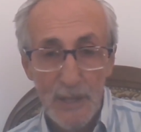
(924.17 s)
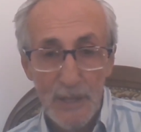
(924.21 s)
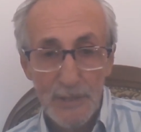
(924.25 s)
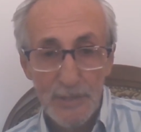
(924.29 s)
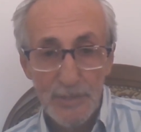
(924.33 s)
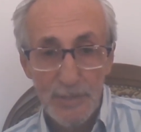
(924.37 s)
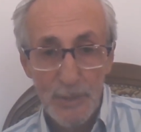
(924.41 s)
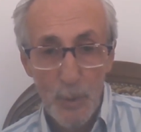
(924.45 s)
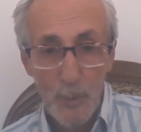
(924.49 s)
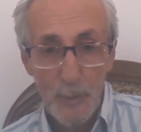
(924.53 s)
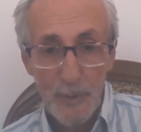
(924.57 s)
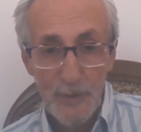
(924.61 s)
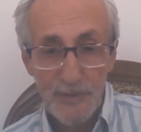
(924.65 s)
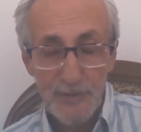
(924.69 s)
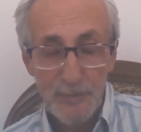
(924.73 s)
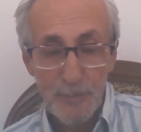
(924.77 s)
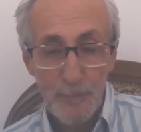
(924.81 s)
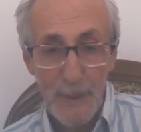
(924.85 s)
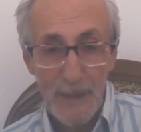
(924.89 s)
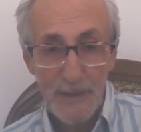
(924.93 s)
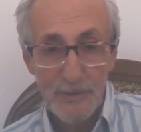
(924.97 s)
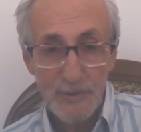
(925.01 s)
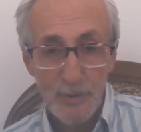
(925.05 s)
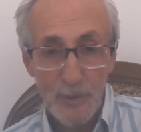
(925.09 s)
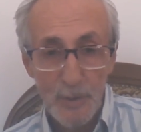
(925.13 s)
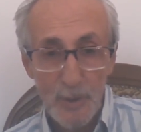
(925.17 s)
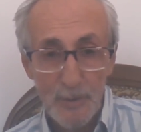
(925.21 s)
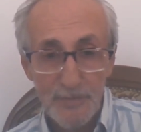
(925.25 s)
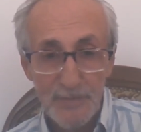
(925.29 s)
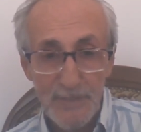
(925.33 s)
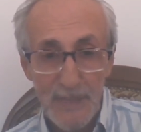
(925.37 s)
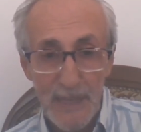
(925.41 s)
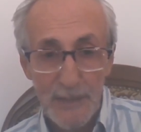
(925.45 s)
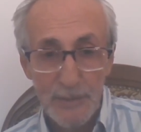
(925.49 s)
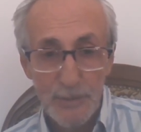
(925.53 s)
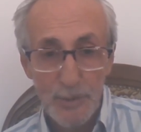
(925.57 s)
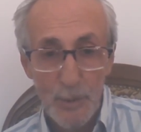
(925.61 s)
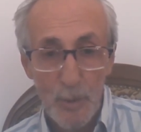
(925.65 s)
no expansion of
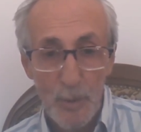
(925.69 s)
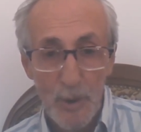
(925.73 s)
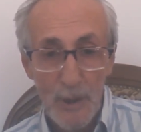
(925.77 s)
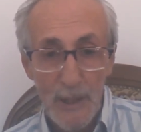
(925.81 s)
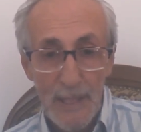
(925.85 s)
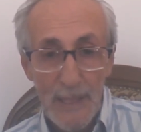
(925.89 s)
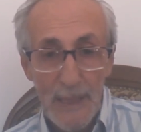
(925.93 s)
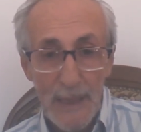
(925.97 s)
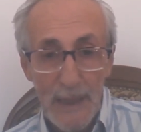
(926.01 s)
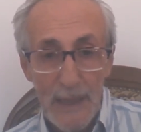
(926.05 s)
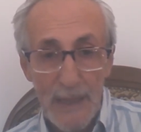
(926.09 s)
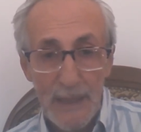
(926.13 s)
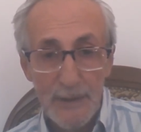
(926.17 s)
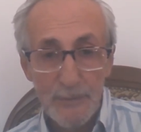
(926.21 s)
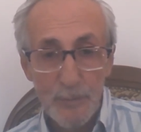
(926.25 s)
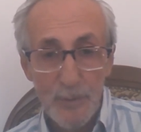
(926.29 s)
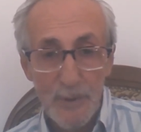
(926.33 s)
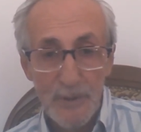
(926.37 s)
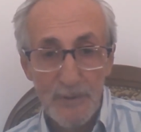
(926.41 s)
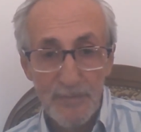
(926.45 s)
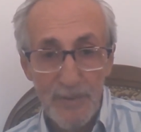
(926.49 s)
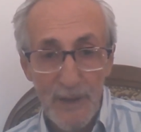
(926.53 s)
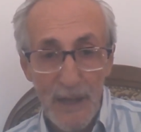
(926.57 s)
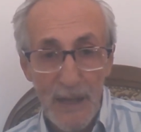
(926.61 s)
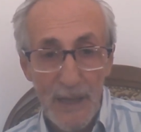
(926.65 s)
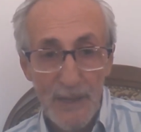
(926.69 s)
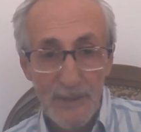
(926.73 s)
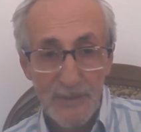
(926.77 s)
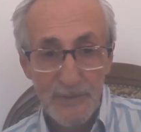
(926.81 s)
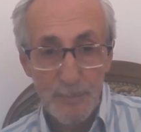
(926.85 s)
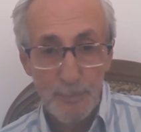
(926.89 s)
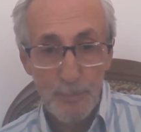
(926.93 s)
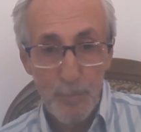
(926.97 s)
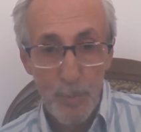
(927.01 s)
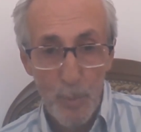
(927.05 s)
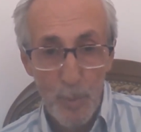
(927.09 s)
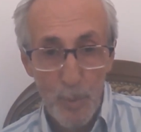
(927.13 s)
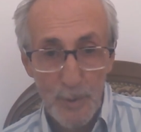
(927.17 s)
NATO, and
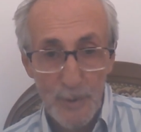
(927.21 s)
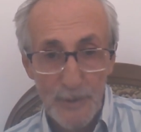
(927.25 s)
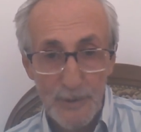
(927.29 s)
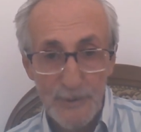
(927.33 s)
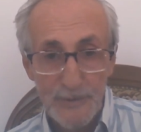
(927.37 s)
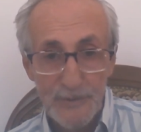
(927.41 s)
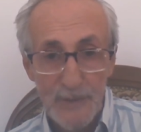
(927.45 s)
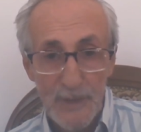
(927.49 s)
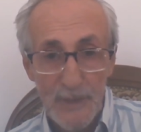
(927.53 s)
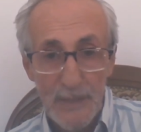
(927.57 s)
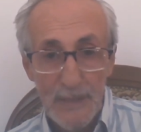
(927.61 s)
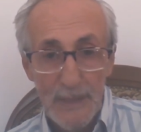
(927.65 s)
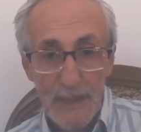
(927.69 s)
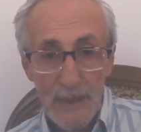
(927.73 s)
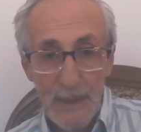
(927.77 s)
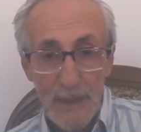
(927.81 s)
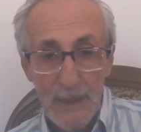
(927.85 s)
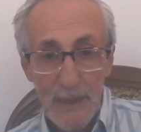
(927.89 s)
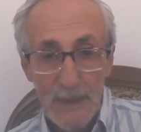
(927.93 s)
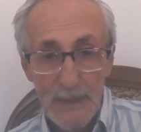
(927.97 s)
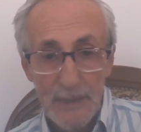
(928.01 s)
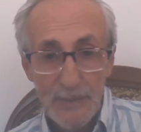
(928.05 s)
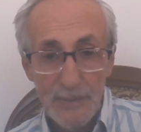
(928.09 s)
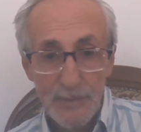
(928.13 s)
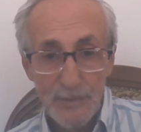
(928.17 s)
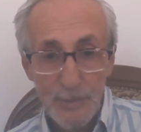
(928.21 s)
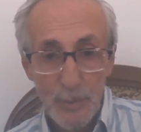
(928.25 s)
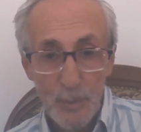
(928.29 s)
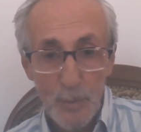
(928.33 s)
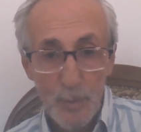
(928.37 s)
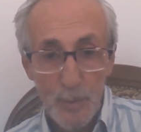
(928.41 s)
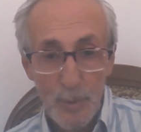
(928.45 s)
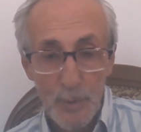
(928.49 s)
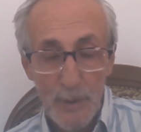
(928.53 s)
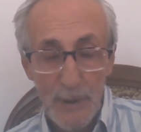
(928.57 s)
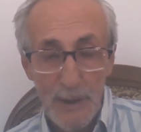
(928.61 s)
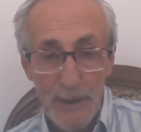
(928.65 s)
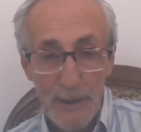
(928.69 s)
revised borders in
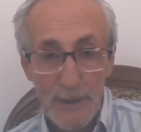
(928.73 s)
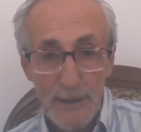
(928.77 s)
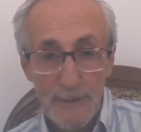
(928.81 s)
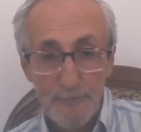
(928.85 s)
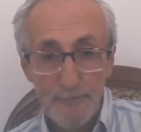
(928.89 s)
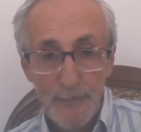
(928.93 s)
Ukraine.